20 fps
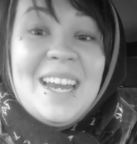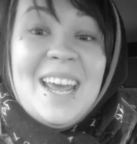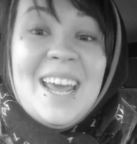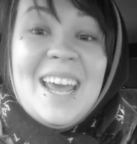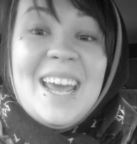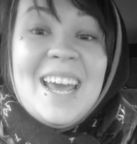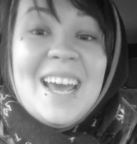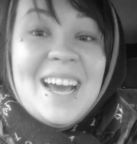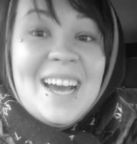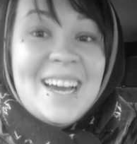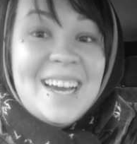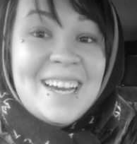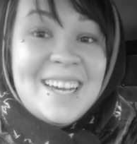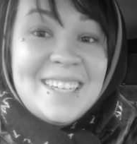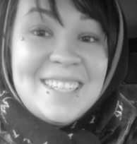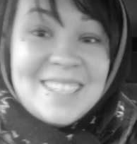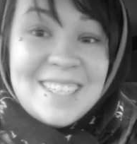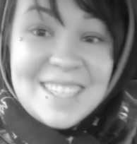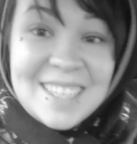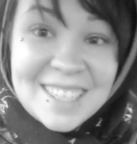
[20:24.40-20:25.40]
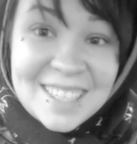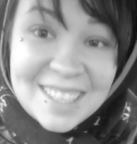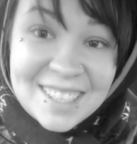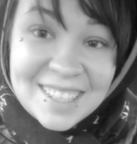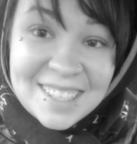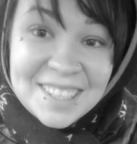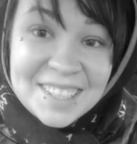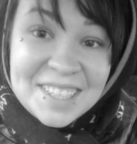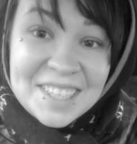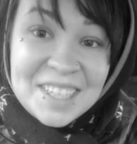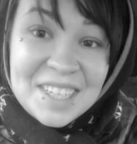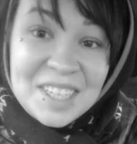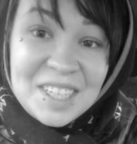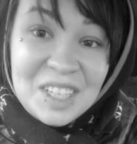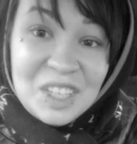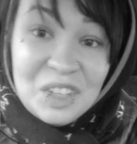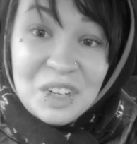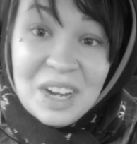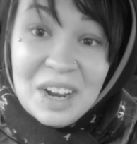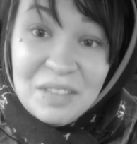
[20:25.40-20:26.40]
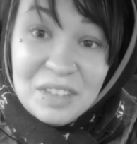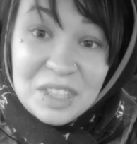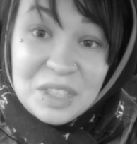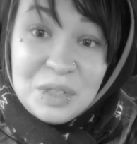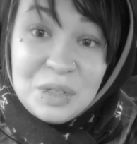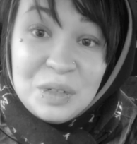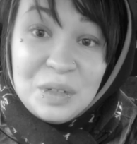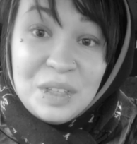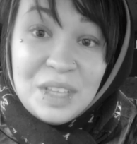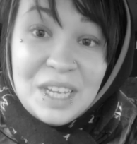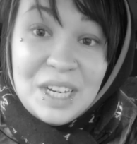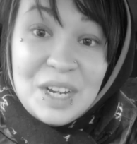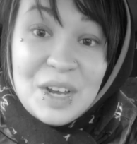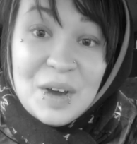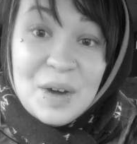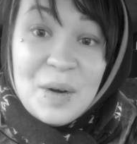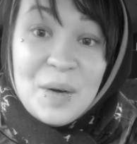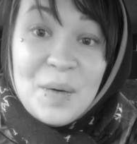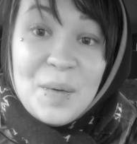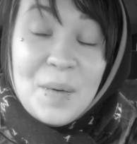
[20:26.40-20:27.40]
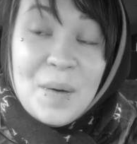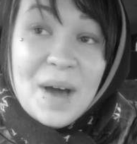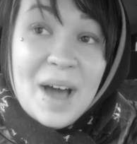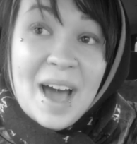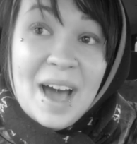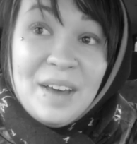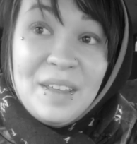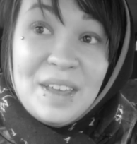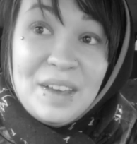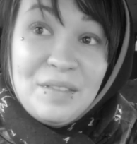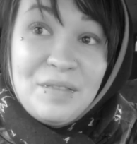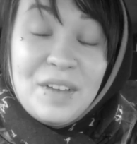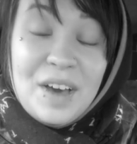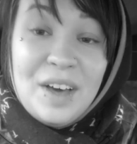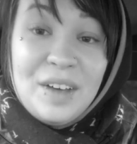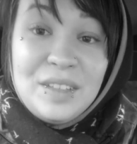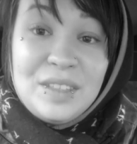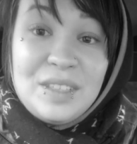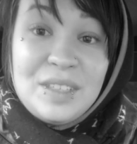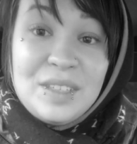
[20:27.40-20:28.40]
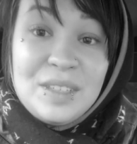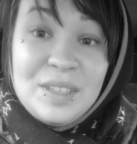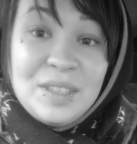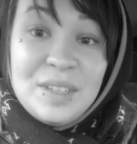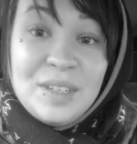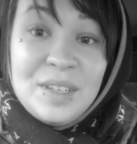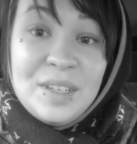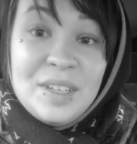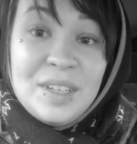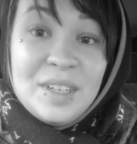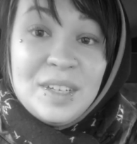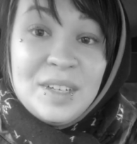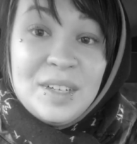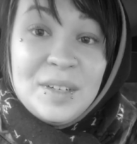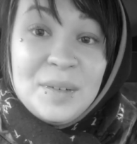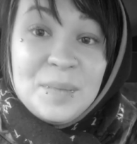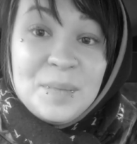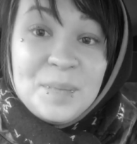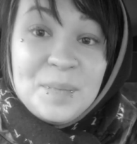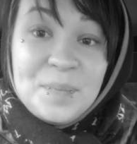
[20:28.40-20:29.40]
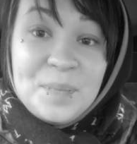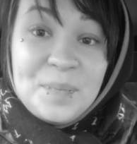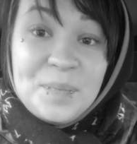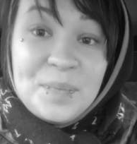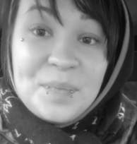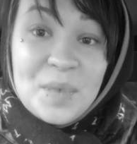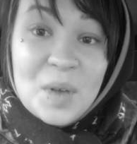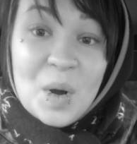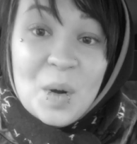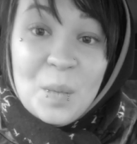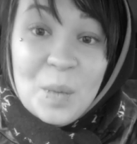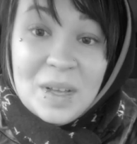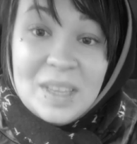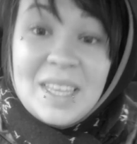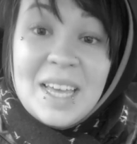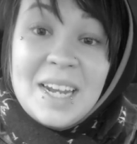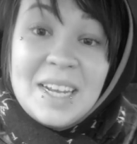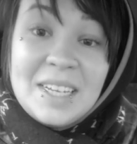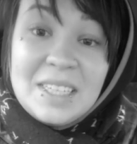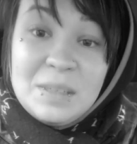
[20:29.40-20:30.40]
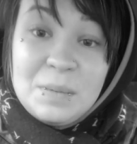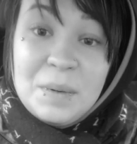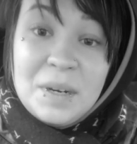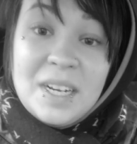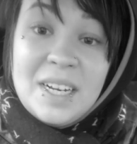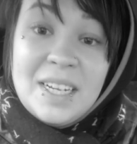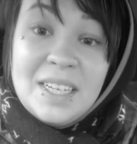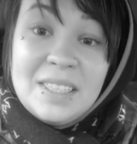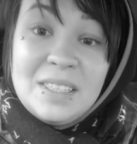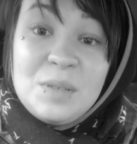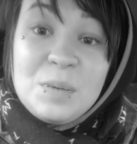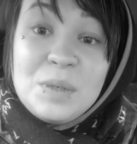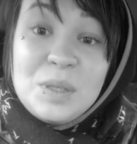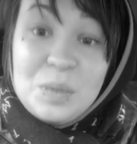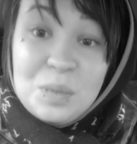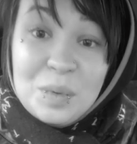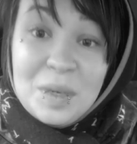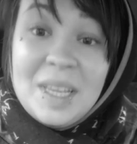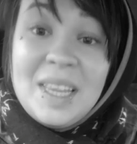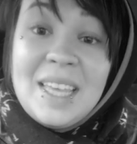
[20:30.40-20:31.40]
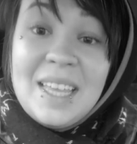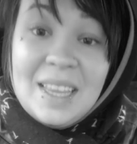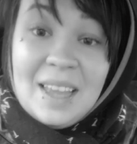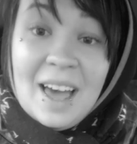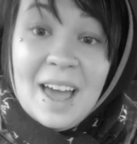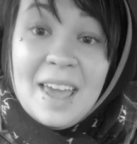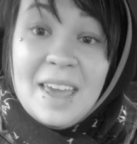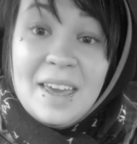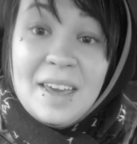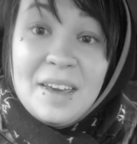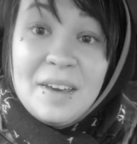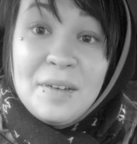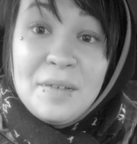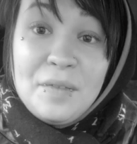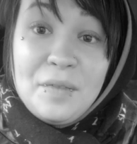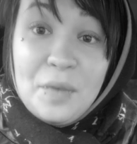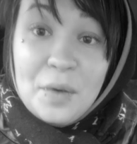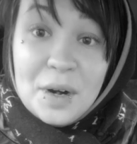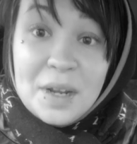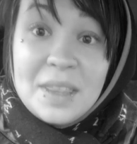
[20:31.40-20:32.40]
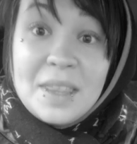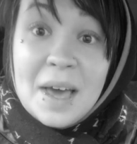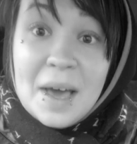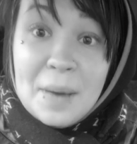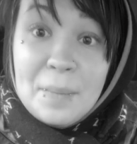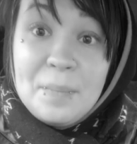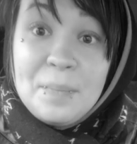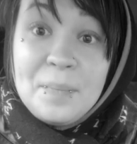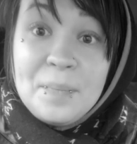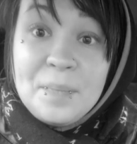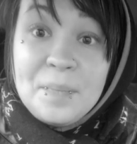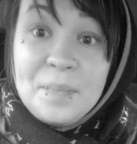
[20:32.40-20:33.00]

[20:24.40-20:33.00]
and you'll never truly know how they felt or what that experience was really like for them.